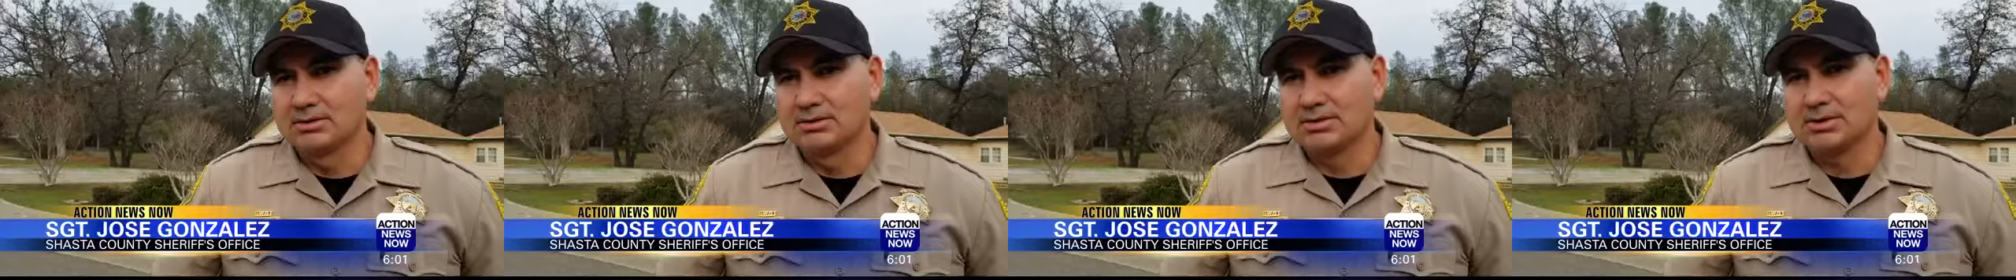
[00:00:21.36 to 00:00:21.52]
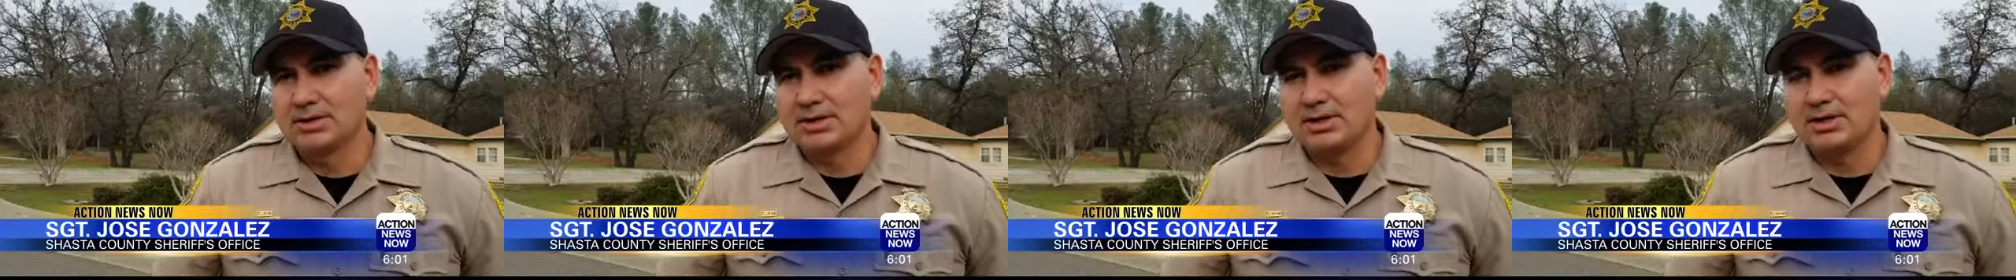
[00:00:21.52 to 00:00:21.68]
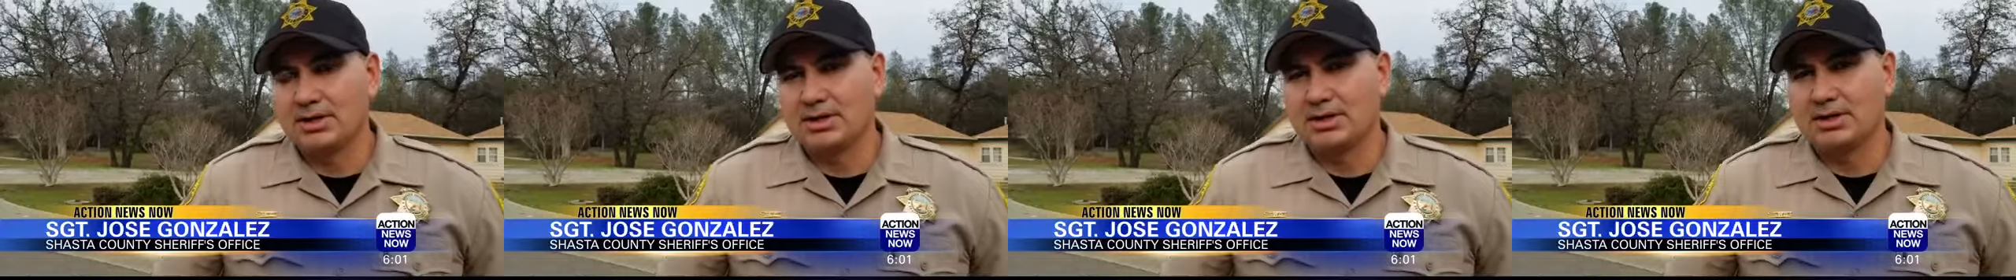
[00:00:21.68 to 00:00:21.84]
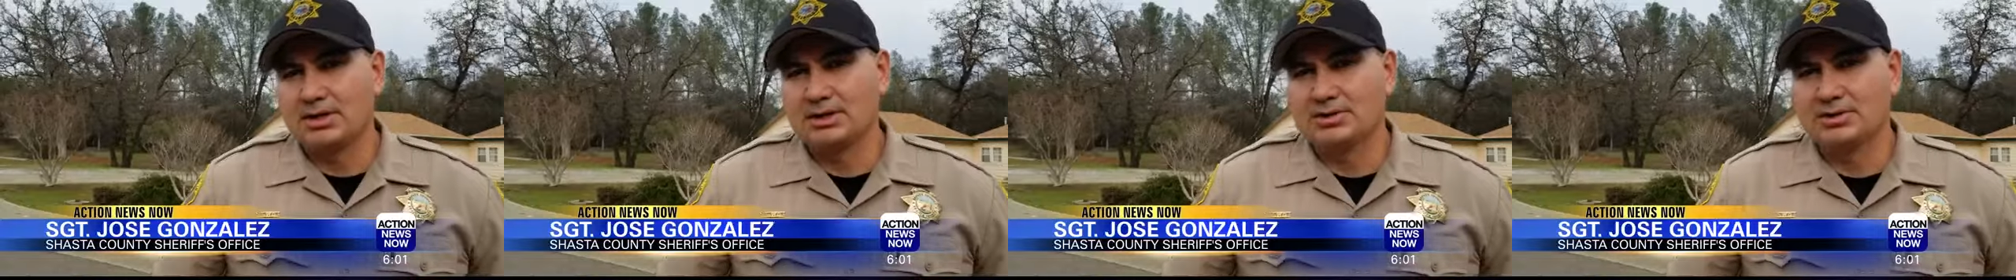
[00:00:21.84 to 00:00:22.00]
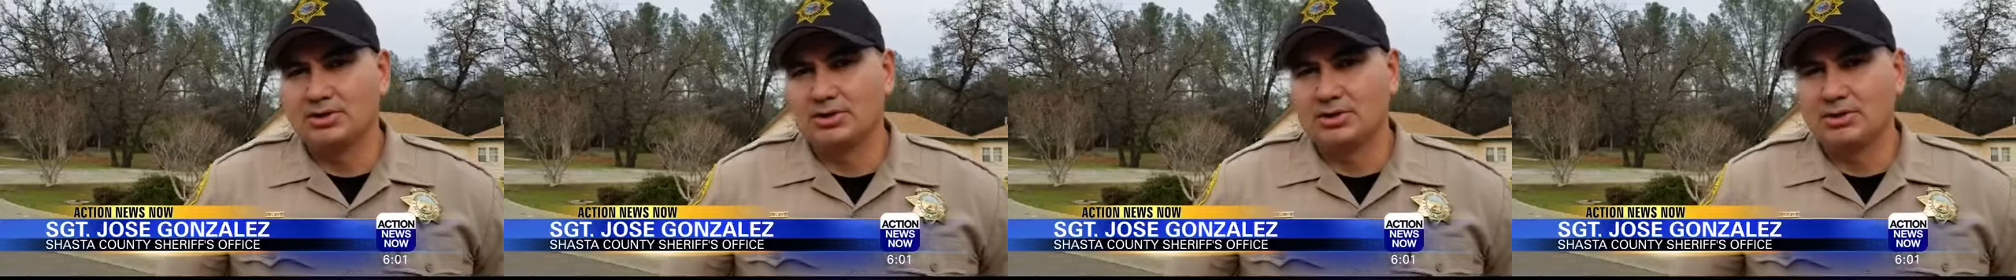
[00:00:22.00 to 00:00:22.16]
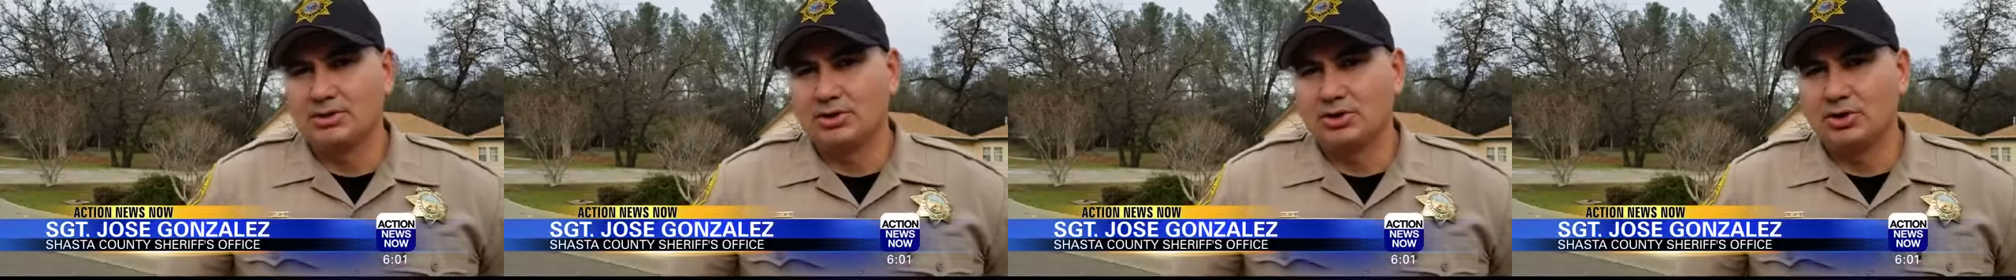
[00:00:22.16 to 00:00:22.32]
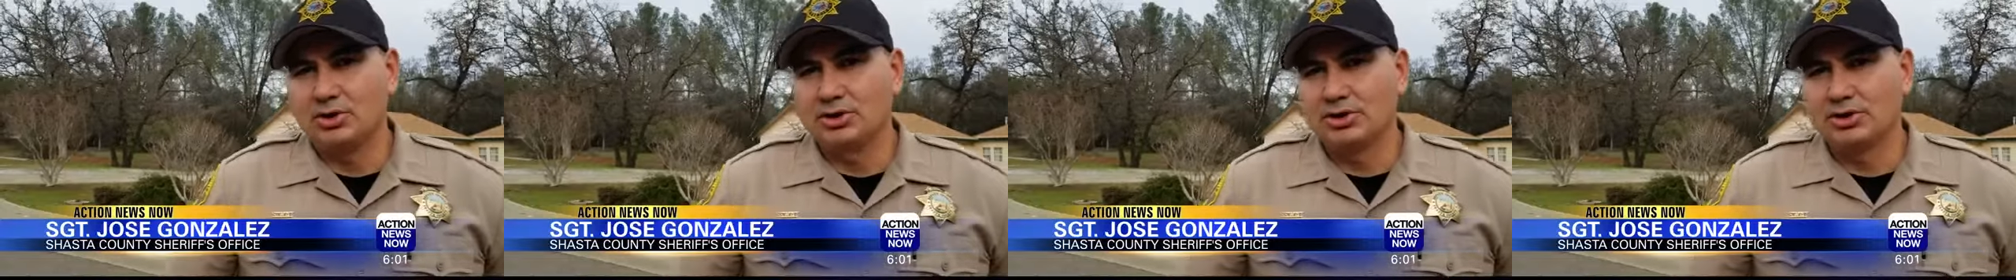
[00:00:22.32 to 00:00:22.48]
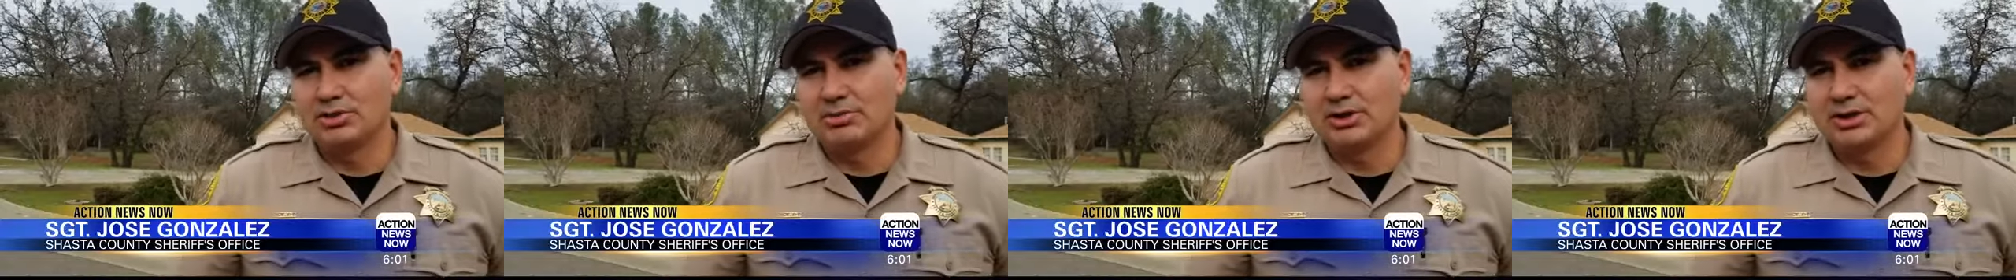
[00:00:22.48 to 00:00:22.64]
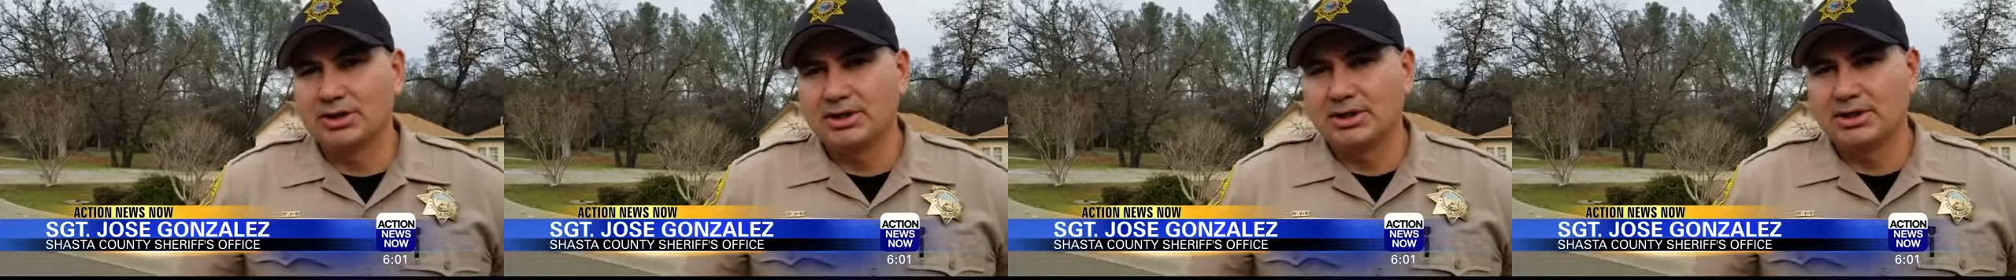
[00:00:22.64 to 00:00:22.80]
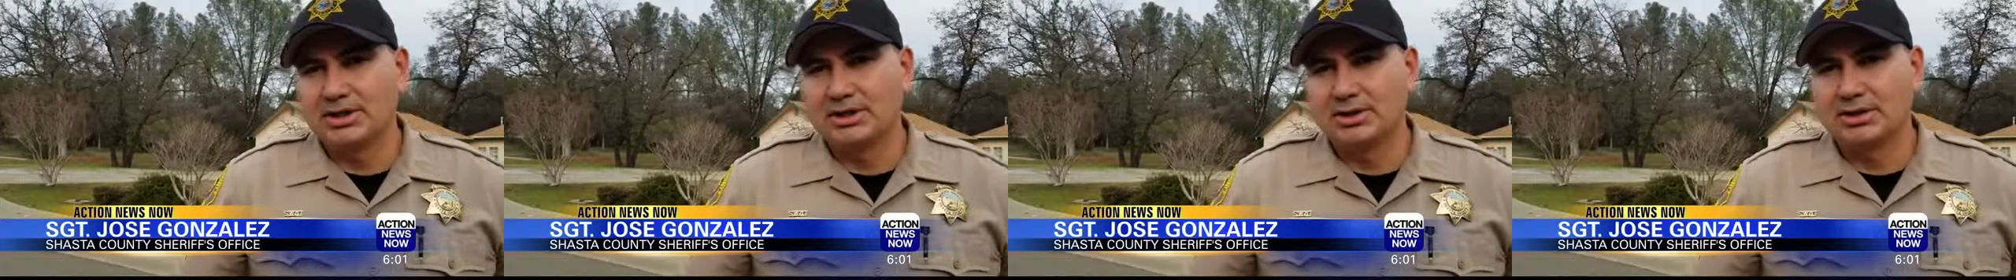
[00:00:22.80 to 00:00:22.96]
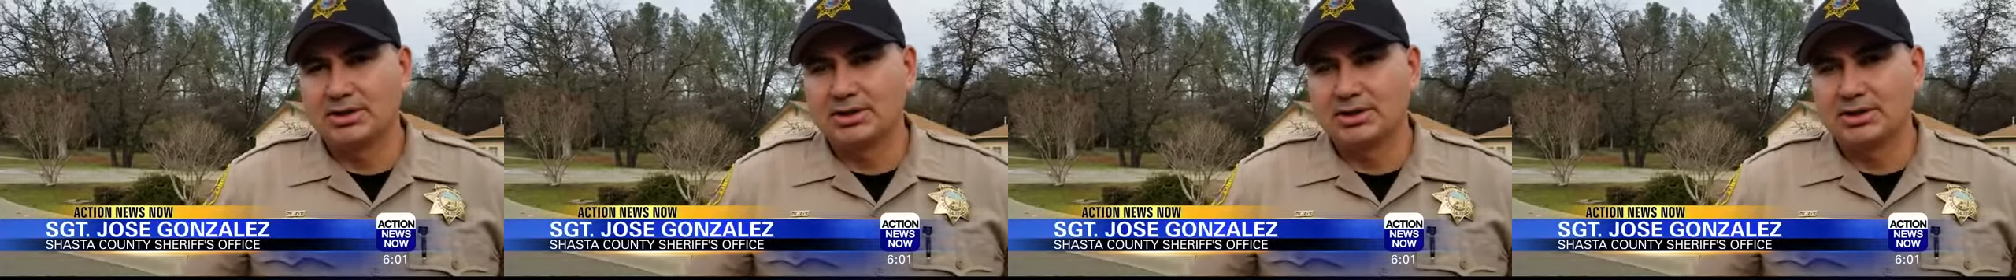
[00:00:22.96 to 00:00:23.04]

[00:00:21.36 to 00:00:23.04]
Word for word: And so ultimately, at the